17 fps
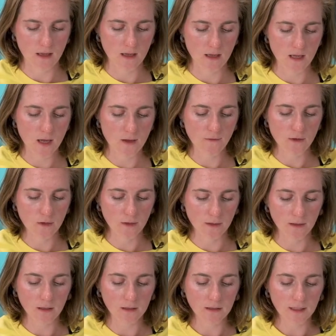if your
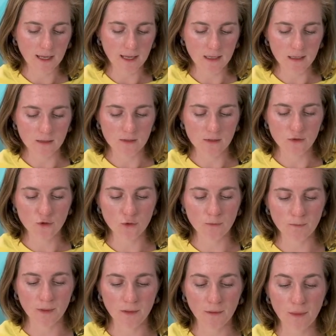clay is
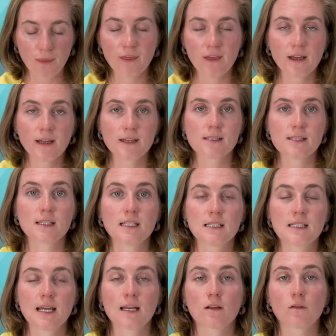super thick, it's going
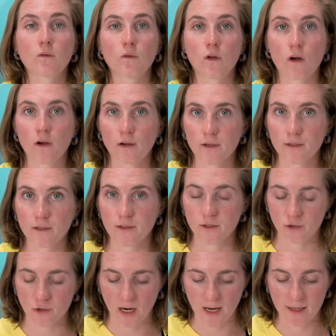to take longer to
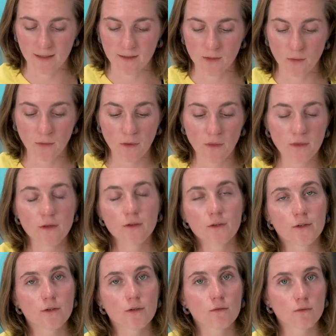dry. So the thinner
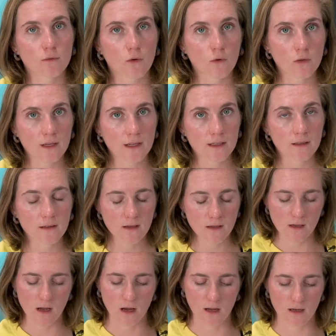you roll it,
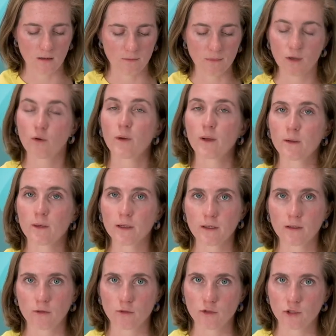the quicker
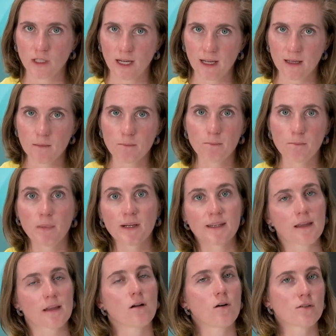it'll dry, but
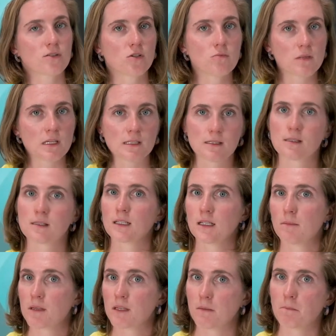that also means it's going
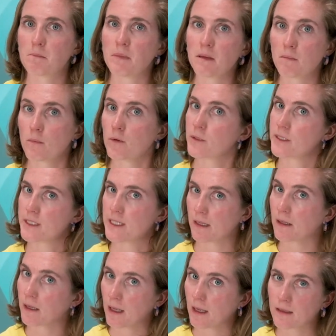to be a bit more
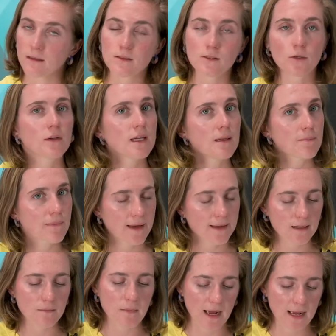delicate. So keep that
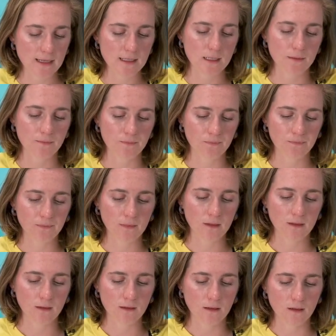in mind.
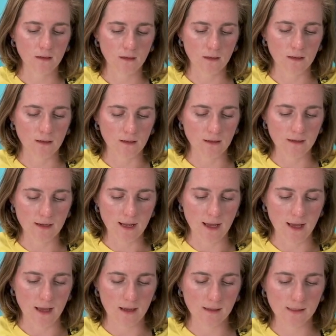
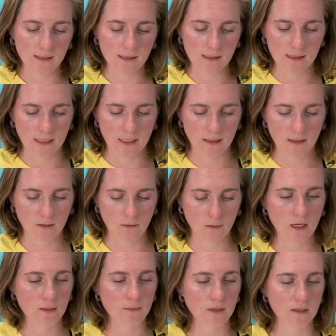Next,
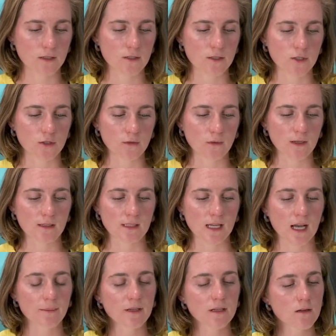what I'm going to do is
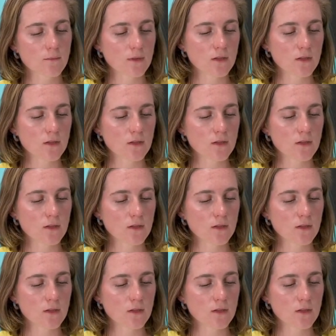I'm going to be